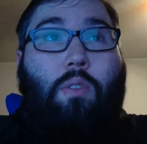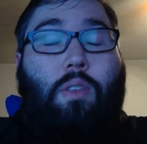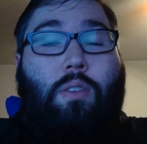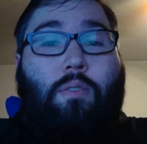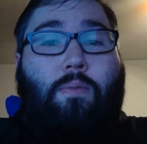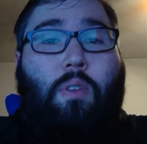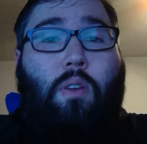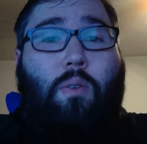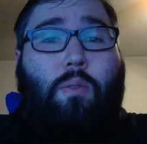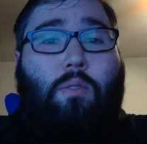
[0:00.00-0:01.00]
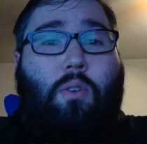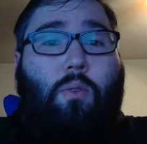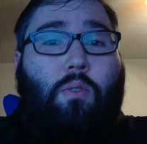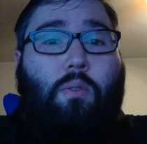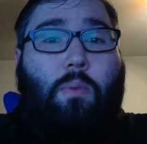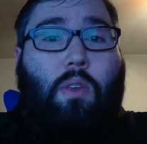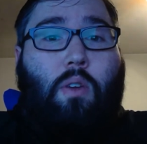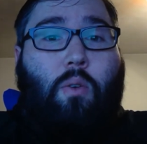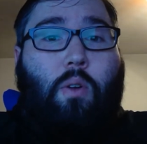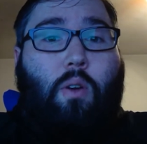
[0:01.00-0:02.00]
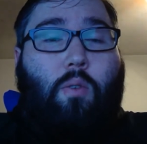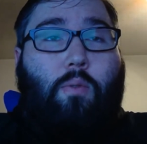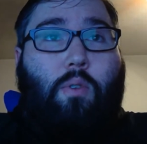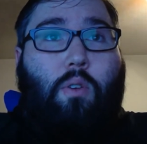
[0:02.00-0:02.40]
This video is going to be going over